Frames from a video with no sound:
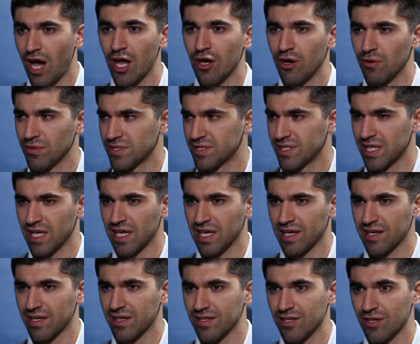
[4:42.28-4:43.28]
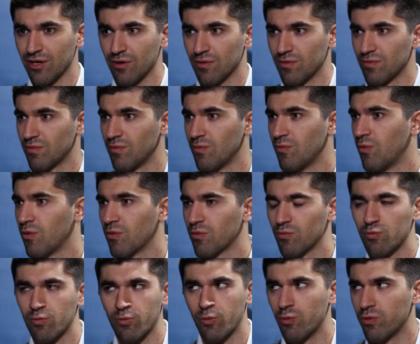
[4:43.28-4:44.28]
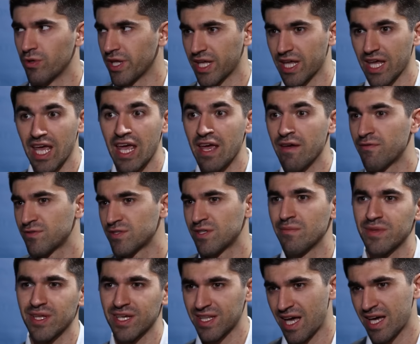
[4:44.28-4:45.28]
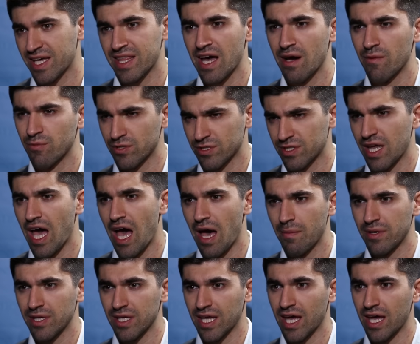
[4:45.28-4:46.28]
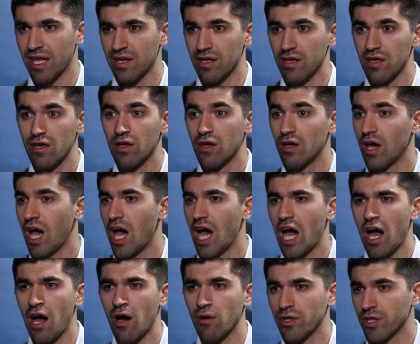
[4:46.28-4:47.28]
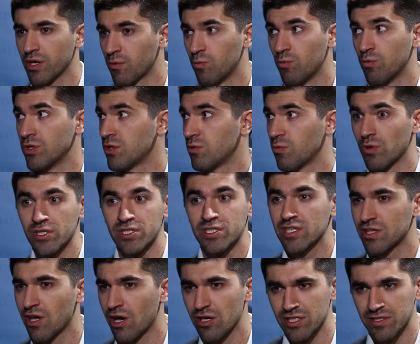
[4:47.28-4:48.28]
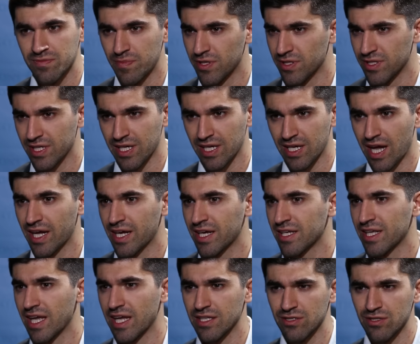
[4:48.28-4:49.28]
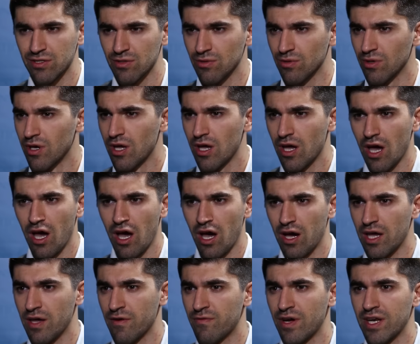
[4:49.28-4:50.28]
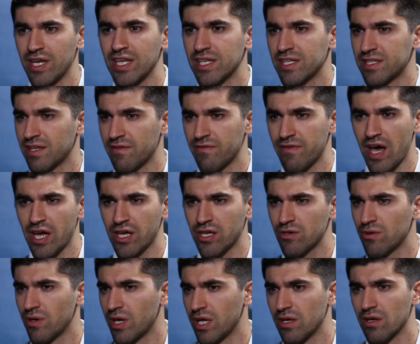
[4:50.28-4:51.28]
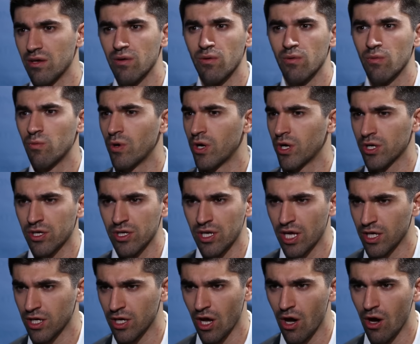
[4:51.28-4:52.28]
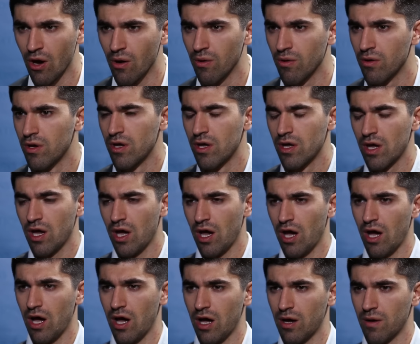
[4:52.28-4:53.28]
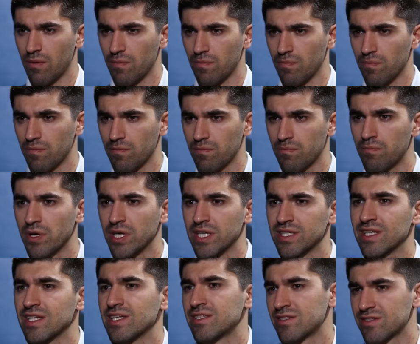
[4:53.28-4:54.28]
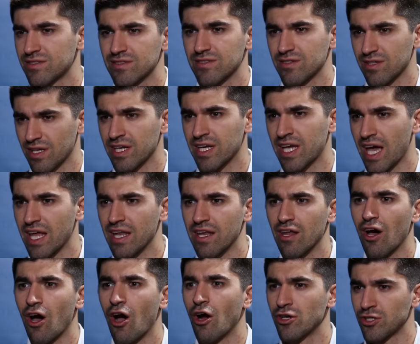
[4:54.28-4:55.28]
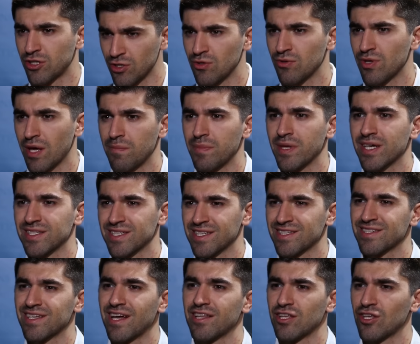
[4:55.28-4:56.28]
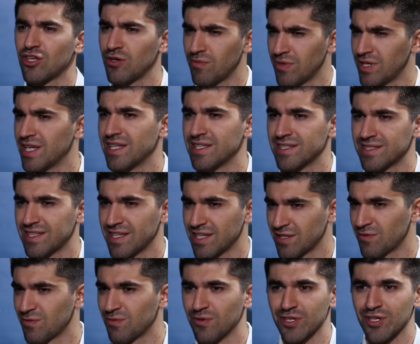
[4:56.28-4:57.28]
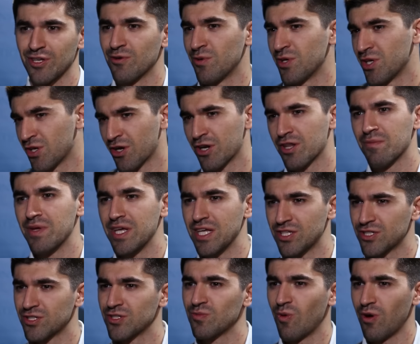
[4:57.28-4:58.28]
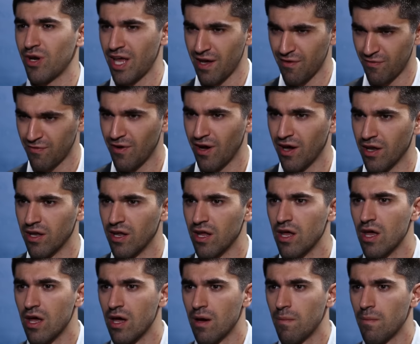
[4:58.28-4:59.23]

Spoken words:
I always think, you know, like if something like that were to happen again, how, like, what's the tallest building I could get to? If I needed to evacuate, where could I go? But it's, again, hard to do that because it's not the human instinct. When you go to the beach, you want to have fun.